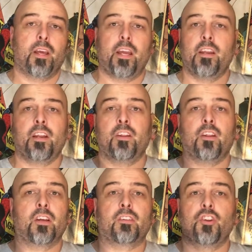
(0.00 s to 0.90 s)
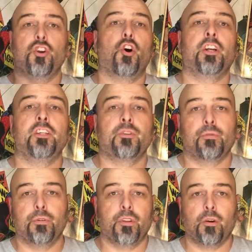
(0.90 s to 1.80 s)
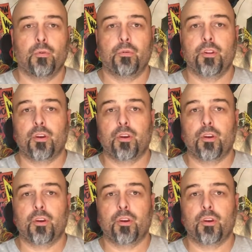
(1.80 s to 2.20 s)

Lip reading: and none of like the 90s crew that were in